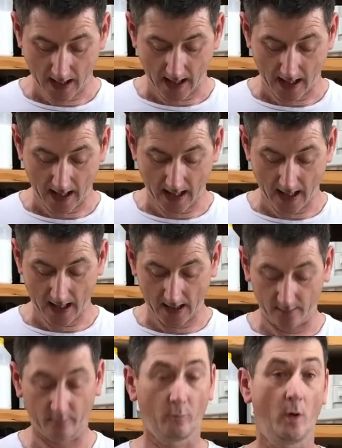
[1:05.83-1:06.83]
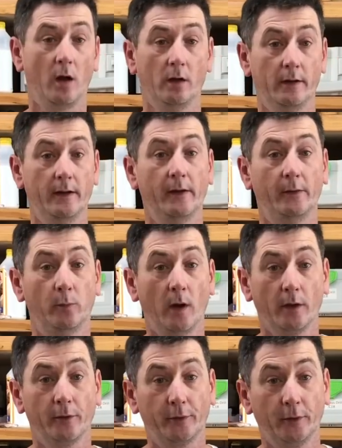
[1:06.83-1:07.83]
And while it is
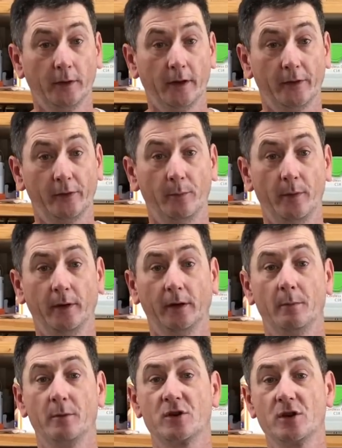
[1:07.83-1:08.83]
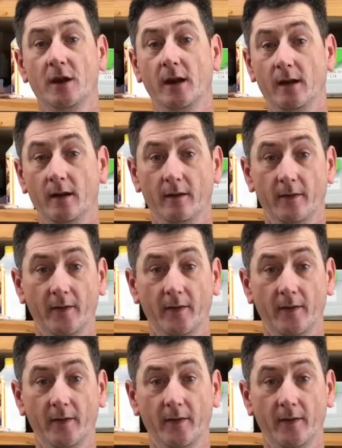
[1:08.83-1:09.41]
well and truly a superior machine,